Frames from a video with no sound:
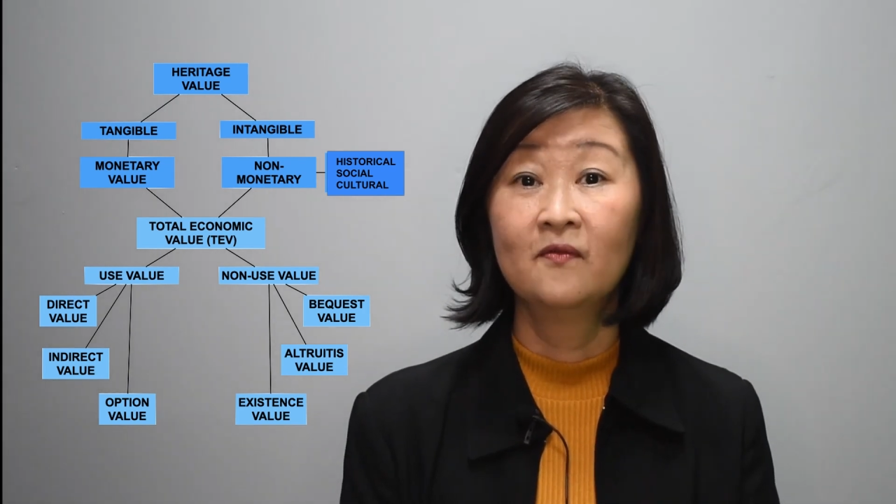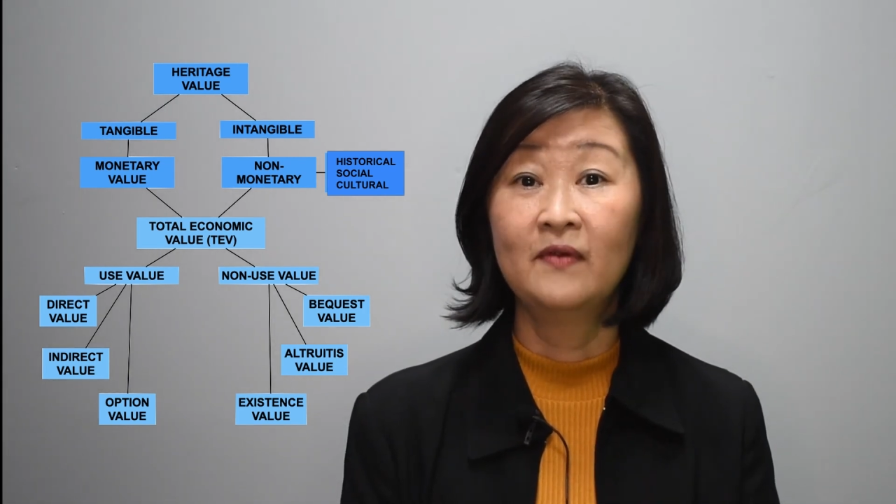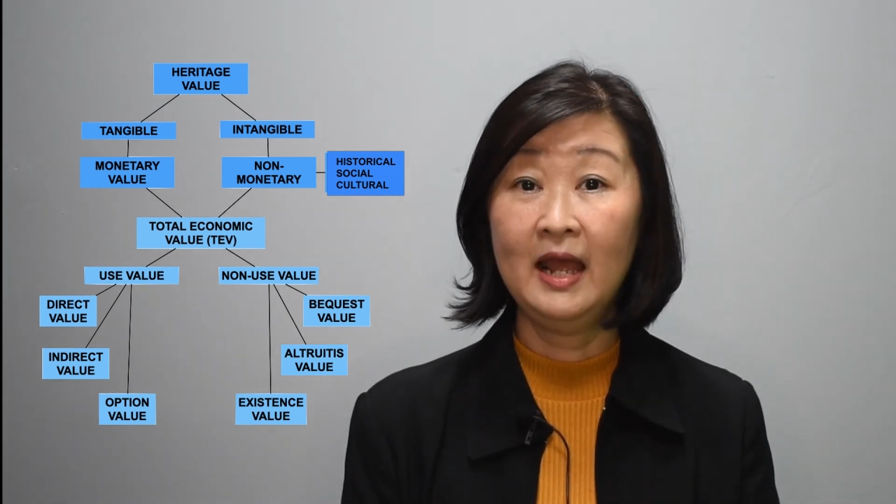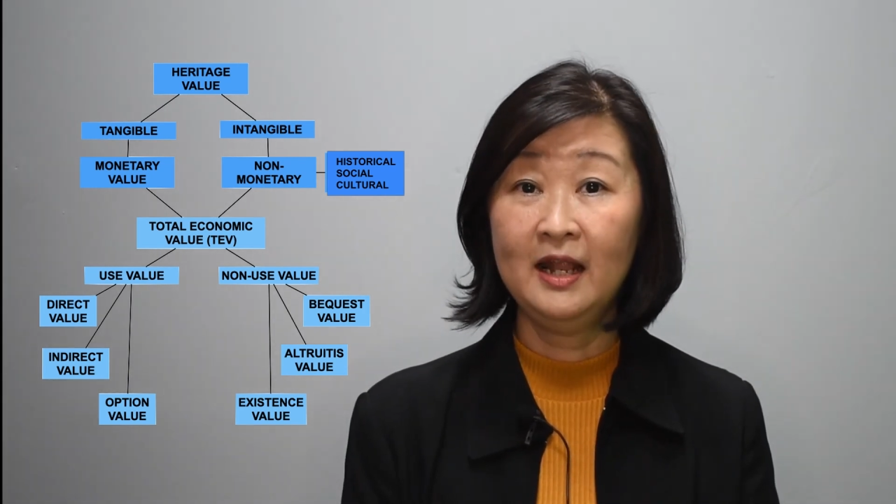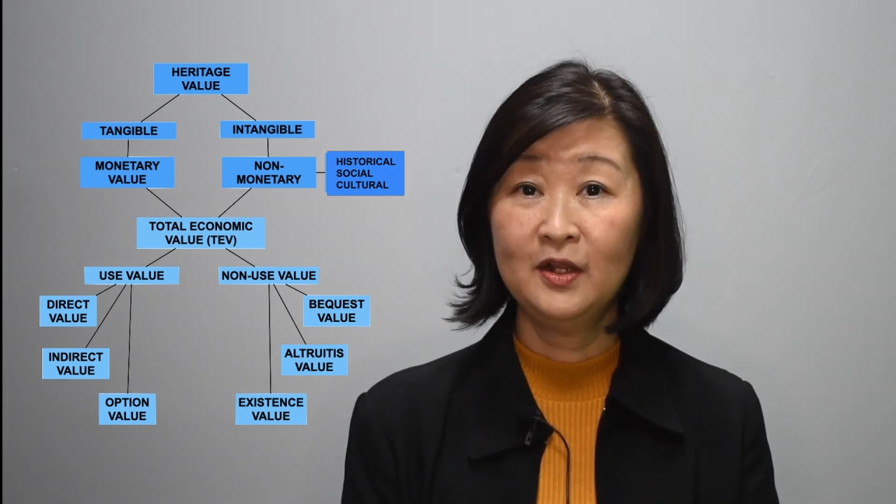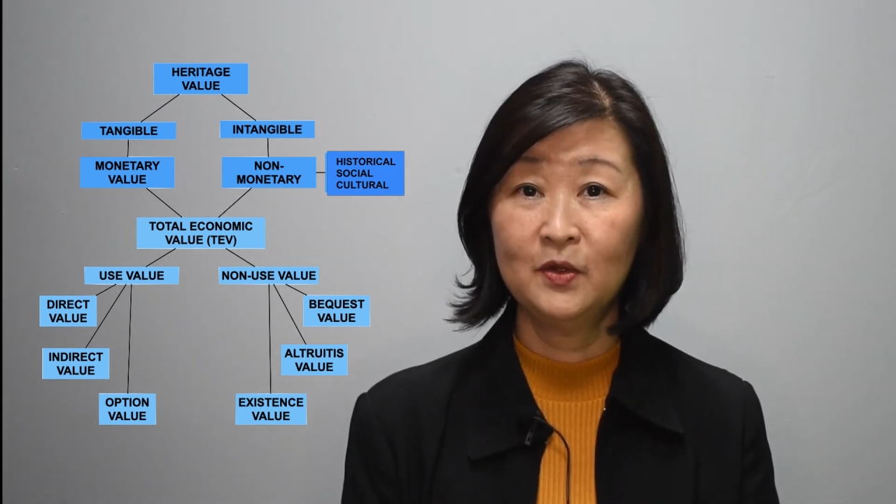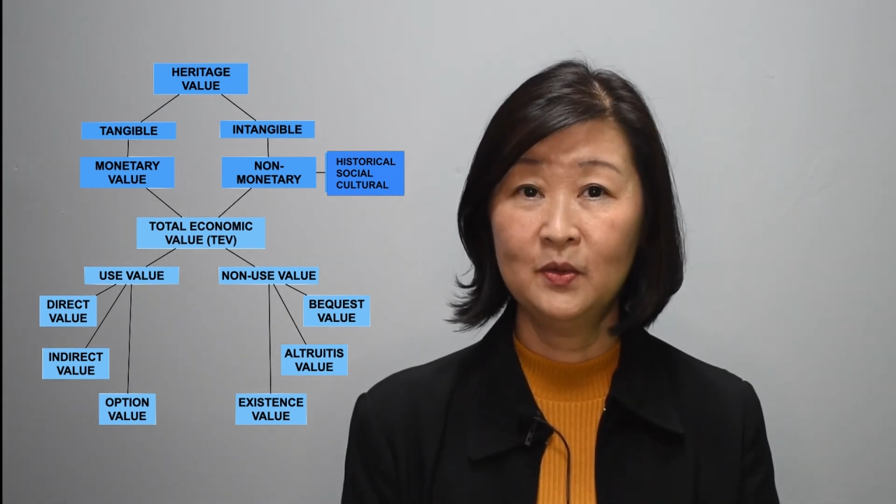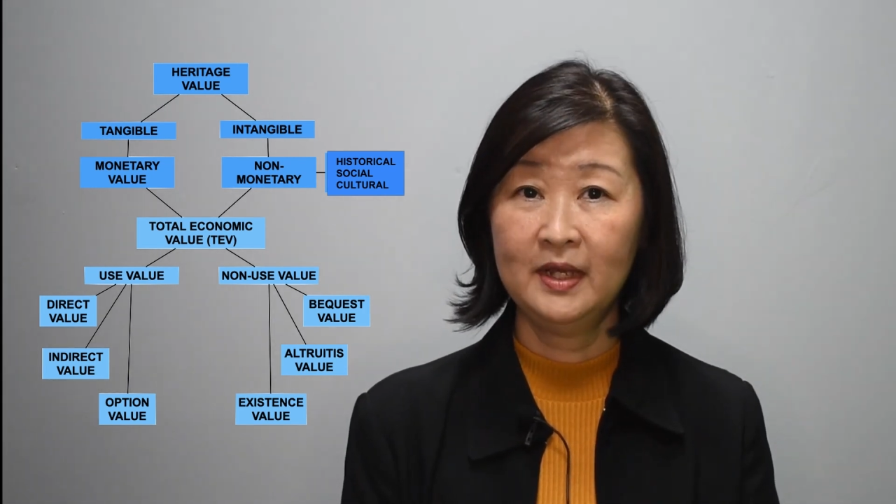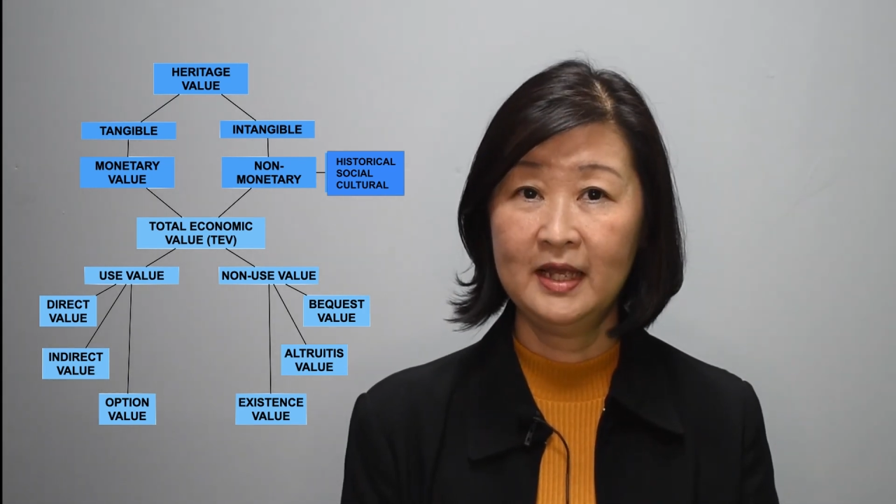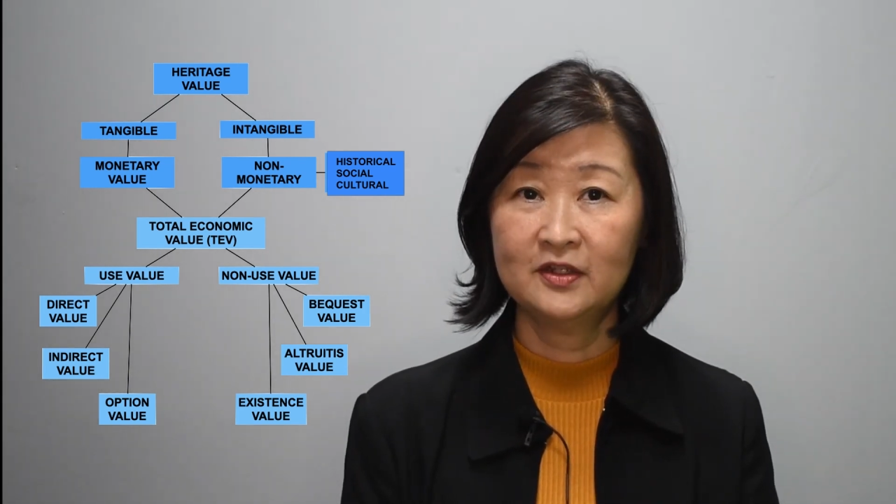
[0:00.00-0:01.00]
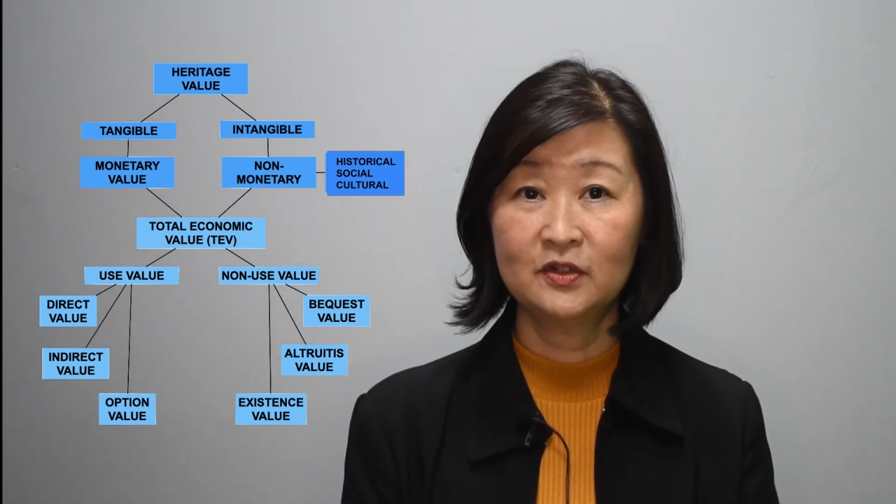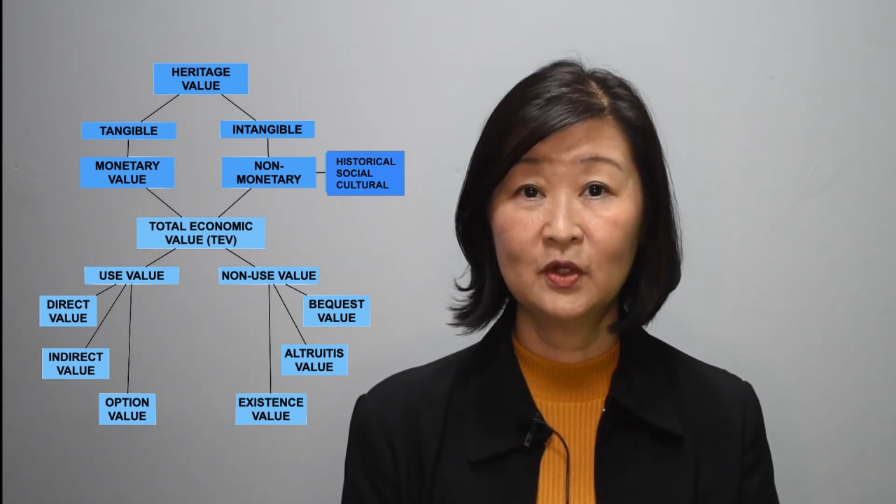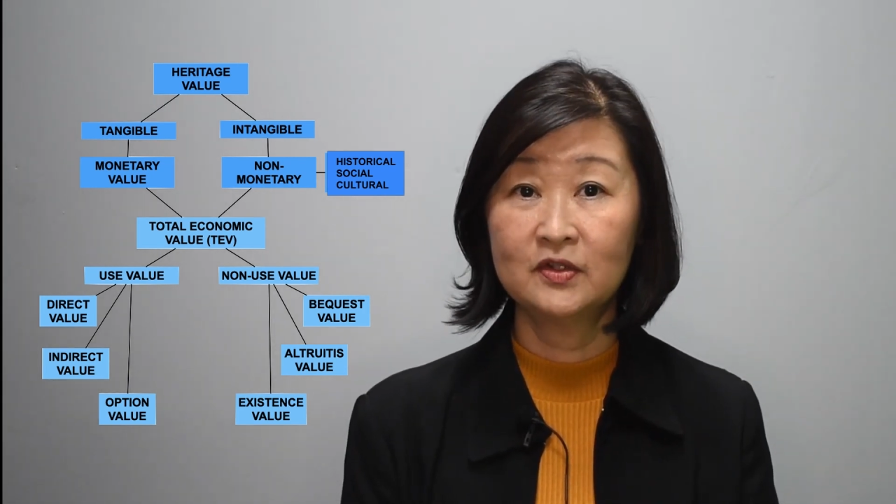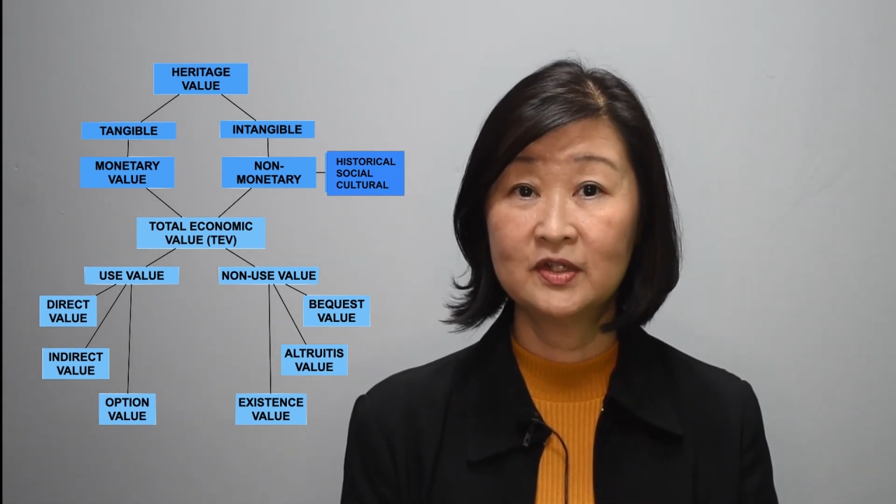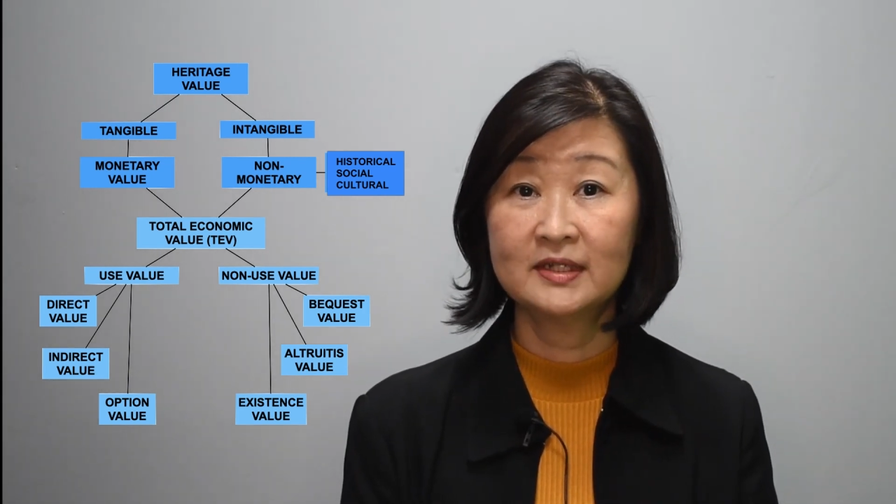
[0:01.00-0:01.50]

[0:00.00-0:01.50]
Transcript: value is not